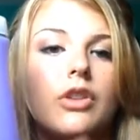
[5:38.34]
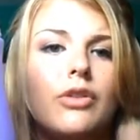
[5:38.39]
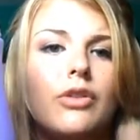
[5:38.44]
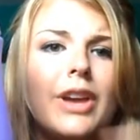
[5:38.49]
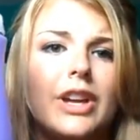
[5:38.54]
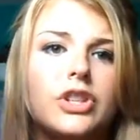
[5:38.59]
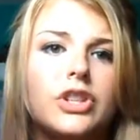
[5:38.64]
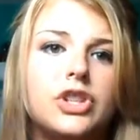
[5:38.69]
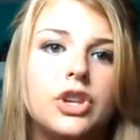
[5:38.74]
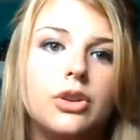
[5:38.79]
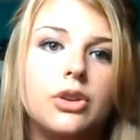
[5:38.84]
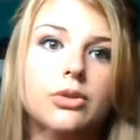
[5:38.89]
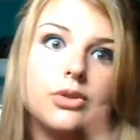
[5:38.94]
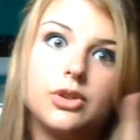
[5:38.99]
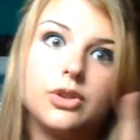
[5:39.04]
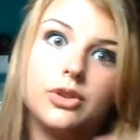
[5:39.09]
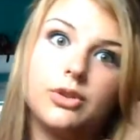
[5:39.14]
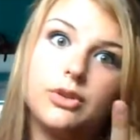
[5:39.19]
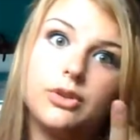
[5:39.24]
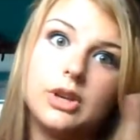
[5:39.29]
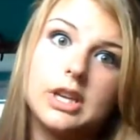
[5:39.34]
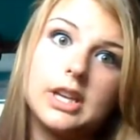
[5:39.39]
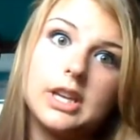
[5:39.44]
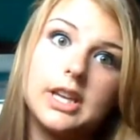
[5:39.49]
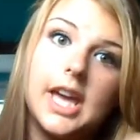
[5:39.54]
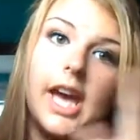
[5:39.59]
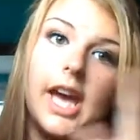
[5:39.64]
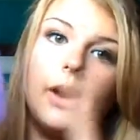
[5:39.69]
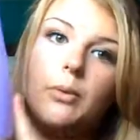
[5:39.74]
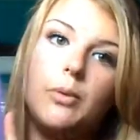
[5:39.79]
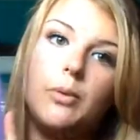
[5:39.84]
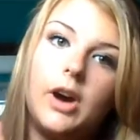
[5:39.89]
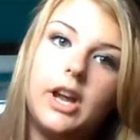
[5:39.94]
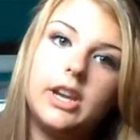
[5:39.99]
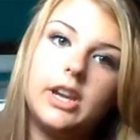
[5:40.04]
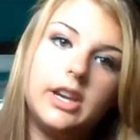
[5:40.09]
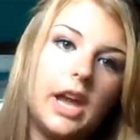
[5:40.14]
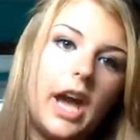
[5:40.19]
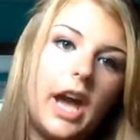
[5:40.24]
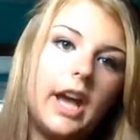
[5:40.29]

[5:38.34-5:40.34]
You get 2, so you can get one.